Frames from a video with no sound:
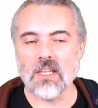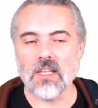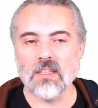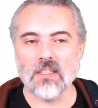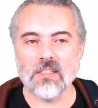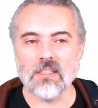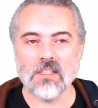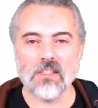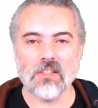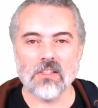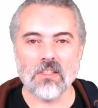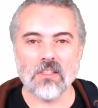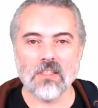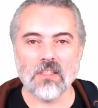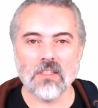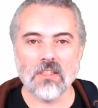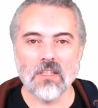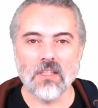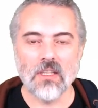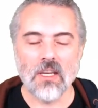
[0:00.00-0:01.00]
and this is
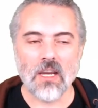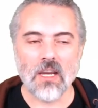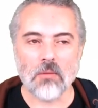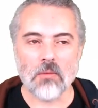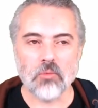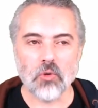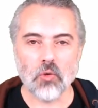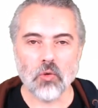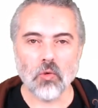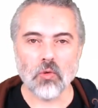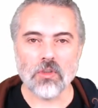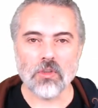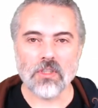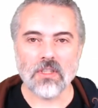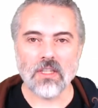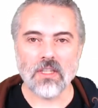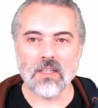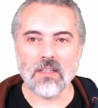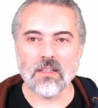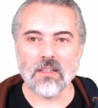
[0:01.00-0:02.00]
the
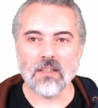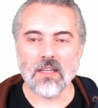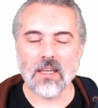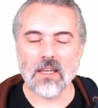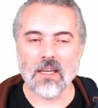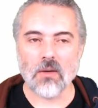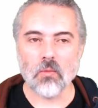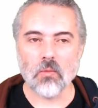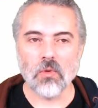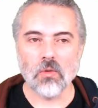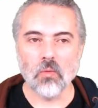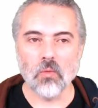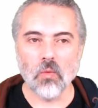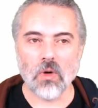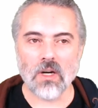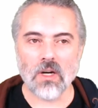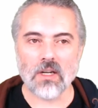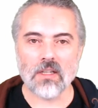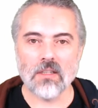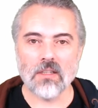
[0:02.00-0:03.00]
approach that uh, will
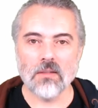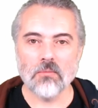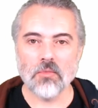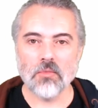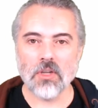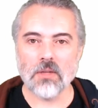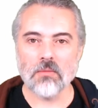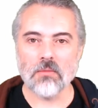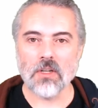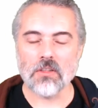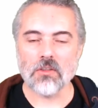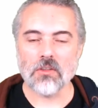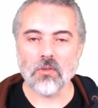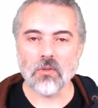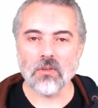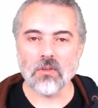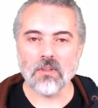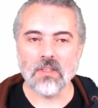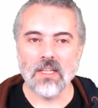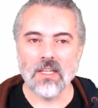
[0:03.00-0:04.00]
work pretty much
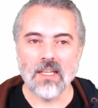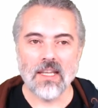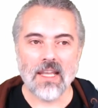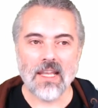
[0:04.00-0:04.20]
on